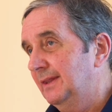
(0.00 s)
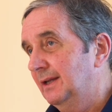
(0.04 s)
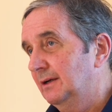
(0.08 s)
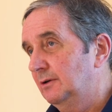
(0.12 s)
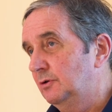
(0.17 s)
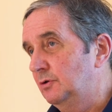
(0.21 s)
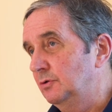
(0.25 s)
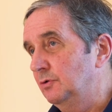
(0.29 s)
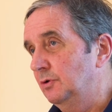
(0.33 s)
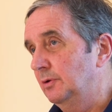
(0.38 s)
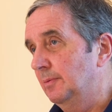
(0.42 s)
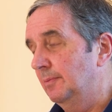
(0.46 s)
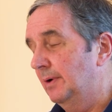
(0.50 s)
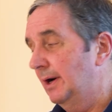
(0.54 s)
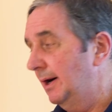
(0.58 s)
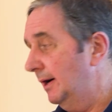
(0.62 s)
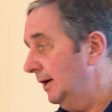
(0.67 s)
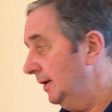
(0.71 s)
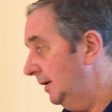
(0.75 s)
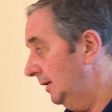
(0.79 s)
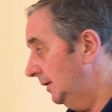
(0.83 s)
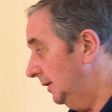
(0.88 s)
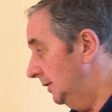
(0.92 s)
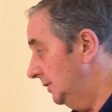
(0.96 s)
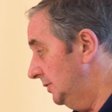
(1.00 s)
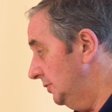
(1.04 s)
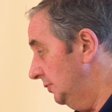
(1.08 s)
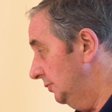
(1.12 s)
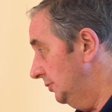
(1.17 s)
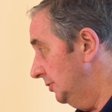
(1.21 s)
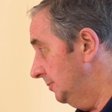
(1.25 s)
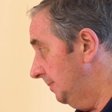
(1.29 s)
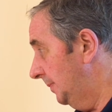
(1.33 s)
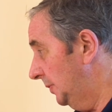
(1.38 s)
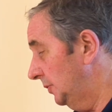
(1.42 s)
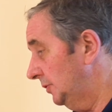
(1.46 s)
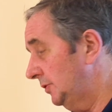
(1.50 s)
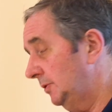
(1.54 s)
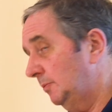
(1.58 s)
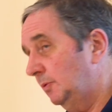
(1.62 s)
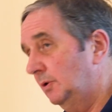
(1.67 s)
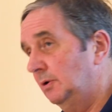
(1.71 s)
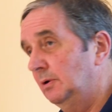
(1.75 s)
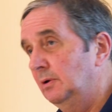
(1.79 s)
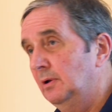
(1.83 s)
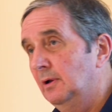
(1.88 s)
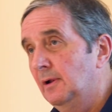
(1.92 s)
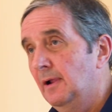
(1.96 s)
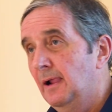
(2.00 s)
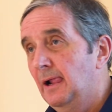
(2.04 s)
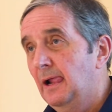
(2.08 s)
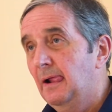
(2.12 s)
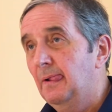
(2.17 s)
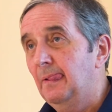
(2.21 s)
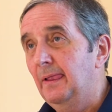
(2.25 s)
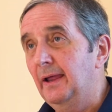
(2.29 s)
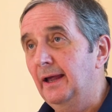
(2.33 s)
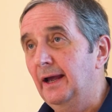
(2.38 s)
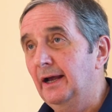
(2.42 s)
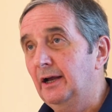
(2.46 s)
to the market as soon as possible the